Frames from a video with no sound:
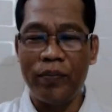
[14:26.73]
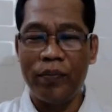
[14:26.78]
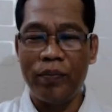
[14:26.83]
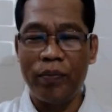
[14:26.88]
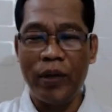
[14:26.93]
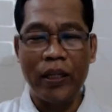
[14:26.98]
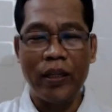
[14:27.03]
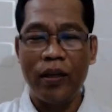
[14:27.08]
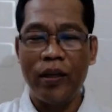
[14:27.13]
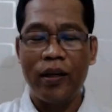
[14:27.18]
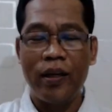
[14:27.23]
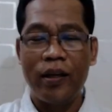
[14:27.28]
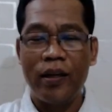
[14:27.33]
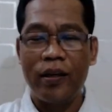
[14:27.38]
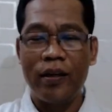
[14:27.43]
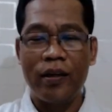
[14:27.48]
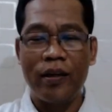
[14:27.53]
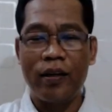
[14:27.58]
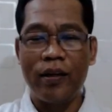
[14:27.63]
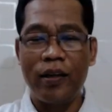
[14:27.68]
But
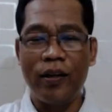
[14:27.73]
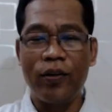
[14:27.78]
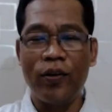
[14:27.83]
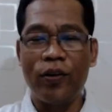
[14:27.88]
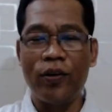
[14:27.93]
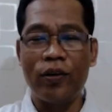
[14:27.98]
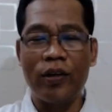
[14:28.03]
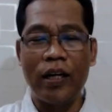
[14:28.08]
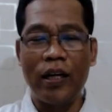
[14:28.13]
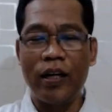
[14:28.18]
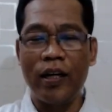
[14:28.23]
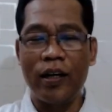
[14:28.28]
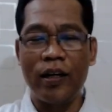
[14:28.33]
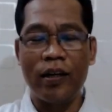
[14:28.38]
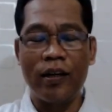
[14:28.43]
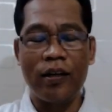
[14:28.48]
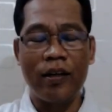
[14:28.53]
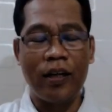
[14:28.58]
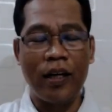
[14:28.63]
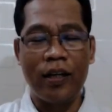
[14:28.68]
you know,
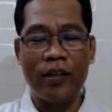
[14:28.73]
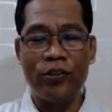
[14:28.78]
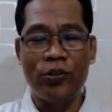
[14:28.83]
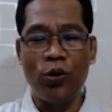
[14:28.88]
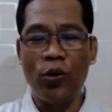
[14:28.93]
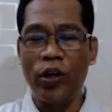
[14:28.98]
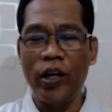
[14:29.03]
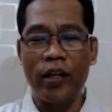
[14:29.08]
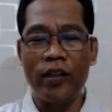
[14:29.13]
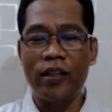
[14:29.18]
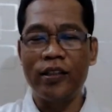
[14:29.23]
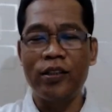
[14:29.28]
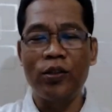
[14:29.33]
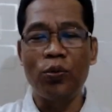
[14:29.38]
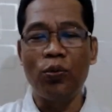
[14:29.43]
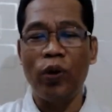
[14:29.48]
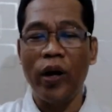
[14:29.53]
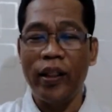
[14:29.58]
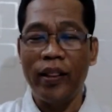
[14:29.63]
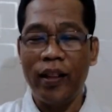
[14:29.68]
Jonah doesn't
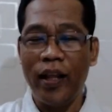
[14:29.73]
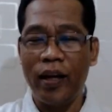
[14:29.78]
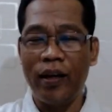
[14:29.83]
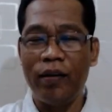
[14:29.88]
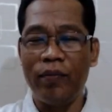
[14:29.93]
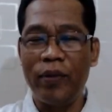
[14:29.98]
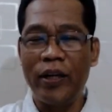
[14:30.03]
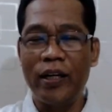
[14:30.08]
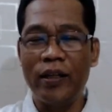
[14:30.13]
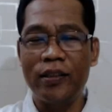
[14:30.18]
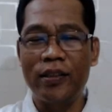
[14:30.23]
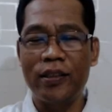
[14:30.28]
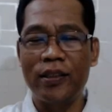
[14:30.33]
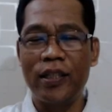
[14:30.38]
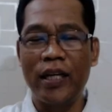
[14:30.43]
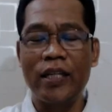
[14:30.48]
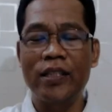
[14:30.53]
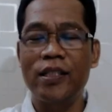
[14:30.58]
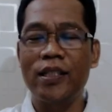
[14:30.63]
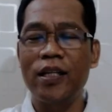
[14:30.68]
want that, because
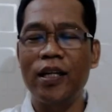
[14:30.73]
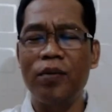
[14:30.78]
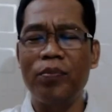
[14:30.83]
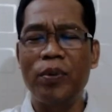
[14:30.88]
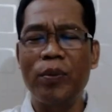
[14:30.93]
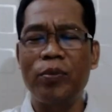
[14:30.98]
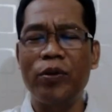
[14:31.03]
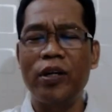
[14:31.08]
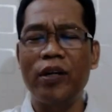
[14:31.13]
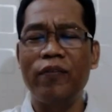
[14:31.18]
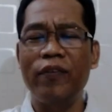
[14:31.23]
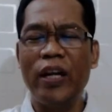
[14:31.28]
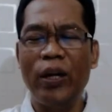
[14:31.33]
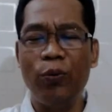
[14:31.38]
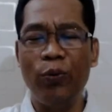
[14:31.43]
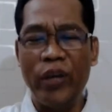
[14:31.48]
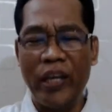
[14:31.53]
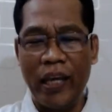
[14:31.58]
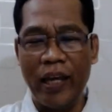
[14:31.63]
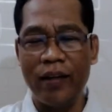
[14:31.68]
Assyrian people are very
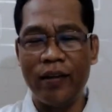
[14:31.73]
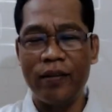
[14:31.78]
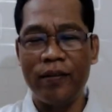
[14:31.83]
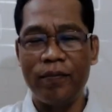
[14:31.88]
wicked.